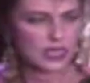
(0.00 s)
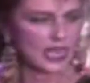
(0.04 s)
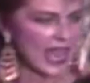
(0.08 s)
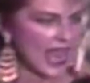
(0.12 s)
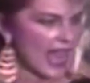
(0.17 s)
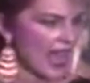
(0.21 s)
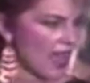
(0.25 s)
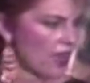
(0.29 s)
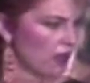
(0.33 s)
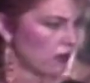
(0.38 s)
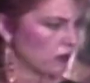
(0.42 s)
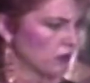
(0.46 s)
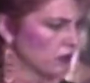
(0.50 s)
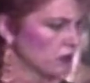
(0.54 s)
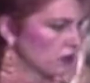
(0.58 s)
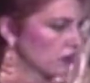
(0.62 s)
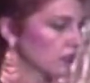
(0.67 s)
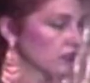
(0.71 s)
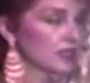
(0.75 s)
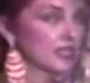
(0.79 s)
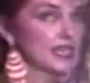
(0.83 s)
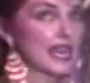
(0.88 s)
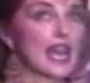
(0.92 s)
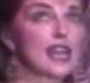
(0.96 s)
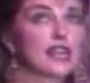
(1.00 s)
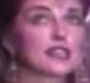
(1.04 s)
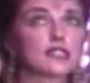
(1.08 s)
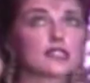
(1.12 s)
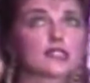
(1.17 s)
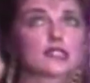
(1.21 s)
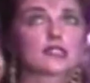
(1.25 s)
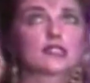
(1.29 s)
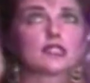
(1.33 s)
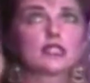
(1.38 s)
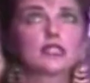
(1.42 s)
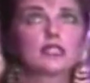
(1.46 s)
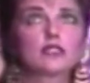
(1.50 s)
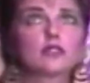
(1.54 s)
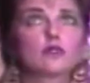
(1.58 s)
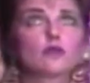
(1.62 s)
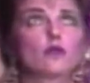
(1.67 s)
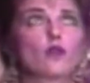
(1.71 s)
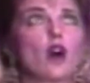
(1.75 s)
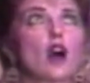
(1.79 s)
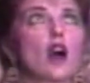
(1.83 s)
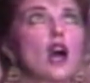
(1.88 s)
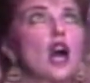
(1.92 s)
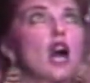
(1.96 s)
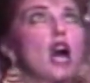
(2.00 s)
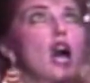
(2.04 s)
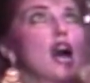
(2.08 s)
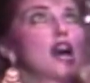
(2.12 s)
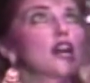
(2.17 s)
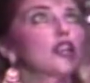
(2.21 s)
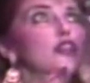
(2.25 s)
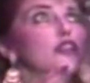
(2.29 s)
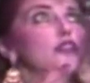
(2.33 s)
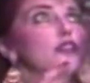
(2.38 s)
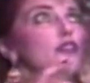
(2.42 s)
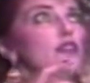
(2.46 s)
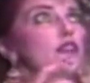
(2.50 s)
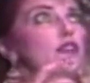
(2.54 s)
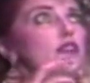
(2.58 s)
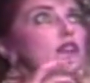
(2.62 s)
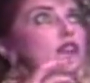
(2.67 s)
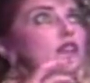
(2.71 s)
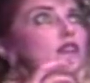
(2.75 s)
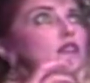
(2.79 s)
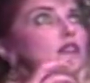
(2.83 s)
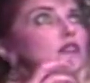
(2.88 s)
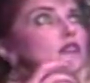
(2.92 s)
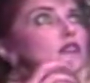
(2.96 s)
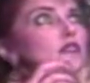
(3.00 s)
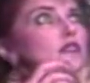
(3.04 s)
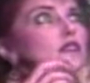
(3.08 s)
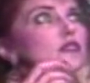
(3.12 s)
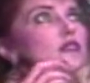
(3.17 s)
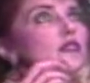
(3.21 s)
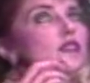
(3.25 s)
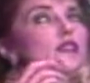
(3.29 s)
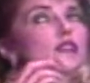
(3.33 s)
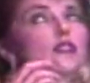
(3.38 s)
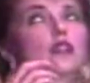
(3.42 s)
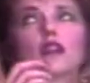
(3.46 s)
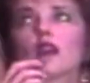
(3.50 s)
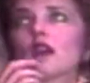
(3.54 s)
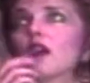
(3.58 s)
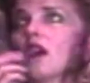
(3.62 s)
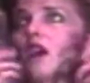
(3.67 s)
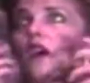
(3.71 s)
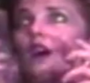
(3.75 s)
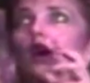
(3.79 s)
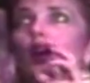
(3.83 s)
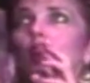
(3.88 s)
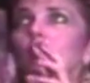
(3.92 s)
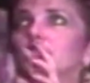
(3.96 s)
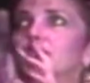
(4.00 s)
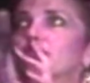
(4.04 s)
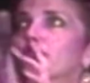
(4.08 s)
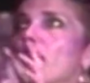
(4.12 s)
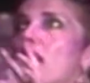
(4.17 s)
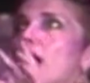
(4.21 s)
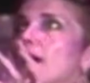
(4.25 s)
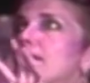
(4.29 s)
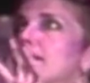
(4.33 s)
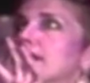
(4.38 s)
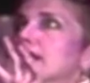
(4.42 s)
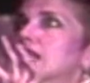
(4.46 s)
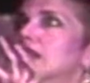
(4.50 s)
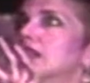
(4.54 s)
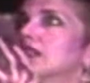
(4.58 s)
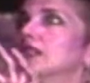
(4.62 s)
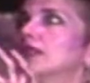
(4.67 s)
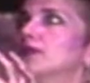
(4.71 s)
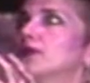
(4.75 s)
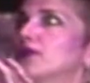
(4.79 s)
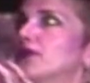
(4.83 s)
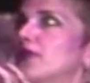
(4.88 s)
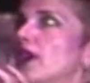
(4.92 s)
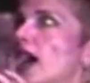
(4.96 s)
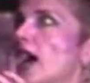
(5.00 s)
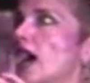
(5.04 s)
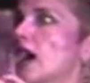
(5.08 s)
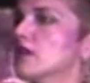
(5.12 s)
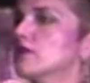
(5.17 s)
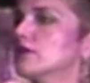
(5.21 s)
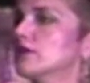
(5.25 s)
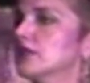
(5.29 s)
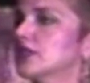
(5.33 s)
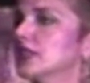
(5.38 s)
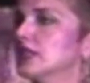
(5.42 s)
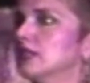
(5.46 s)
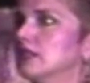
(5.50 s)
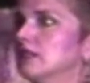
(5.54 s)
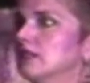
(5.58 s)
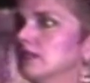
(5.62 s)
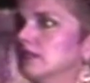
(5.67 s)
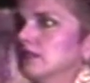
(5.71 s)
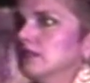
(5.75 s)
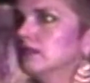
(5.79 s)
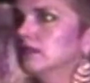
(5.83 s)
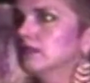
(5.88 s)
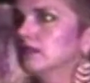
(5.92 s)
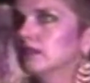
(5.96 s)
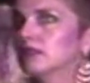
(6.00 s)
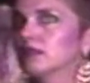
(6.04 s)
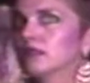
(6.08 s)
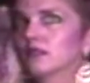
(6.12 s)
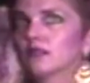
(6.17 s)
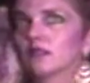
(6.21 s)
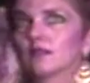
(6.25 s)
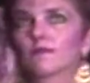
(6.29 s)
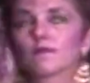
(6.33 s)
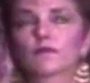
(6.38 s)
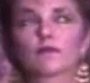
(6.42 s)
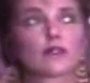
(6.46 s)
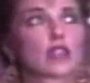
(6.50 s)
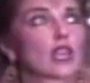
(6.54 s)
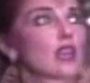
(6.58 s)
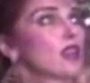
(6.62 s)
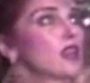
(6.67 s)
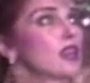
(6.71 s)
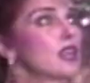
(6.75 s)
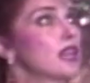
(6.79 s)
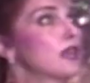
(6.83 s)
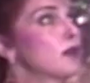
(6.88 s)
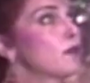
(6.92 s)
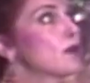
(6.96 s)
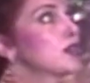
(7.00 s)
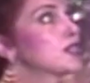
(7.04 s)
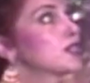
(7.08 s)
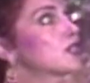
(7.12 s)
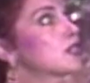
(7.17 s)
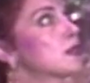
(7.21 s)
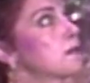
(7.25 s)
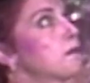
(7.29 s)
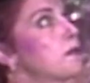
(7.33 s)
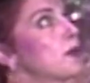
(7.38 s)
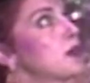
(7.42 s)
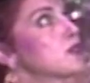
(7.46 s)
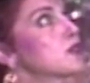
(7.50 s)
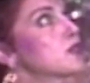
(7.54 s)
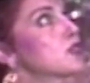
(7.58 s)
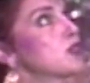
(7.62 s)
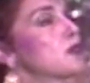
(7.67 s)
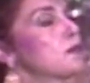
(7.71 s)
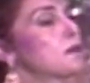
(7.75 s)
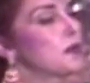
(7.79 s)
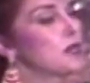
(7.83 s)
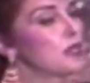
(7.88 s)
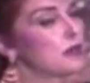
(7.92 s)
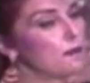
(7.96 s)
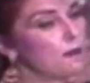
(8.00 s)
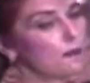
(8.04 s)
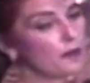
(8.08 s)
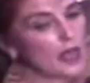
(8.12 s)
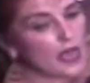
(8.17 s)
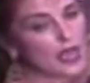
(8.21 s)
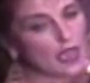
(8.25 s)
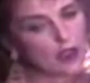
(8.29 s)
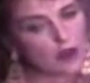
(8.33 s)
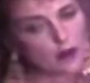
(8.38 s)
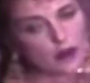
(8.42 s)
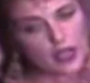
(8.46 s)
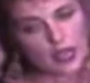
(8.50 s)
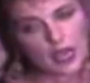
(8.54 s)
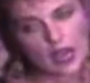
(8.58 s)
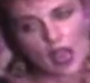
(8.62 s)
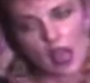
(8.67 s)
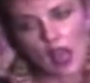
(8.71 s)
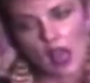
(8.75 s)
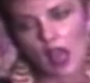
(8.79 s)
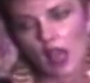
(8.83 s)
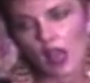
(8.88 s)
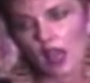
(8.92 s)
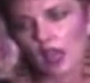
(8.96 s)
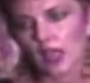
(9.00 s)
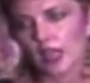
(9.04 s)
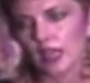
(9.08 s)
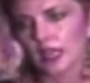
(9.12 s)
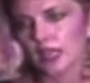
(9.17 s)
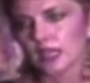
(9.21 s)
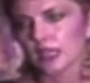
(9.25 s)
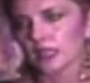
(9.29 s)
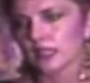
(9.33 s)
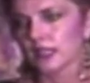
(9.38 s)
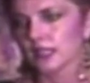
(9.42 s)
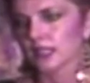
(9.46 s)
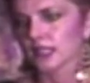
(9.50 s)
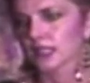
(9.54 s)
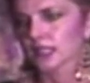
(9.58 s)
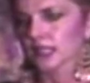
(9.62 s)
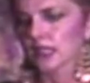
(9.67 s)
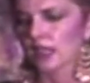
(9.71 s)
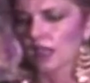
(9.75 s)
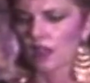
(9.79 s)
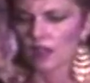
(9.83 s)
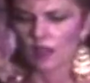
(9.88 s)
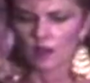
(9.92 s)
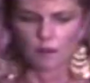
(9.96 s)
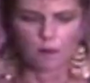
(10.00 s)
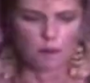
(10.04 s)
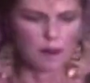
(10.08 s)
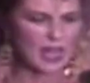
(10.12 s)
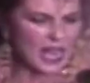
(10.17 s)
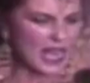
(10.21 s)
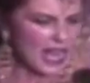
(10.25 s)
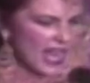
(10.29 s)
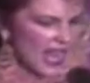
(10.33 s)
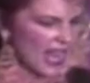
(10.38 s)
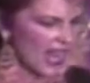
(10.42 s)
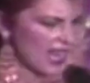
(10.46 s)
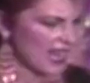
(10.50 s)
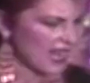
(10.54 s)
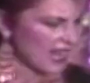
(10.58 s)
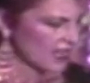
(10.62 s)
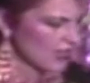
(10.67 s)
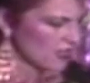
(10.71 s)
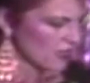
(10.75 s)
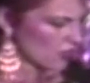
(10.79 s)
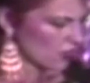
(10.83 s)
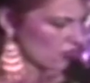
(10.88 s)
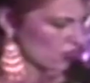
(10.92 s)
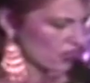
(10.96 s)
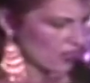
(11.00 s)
now, dancing waters, a tropical fountain. It was supposed to be paradise, but it's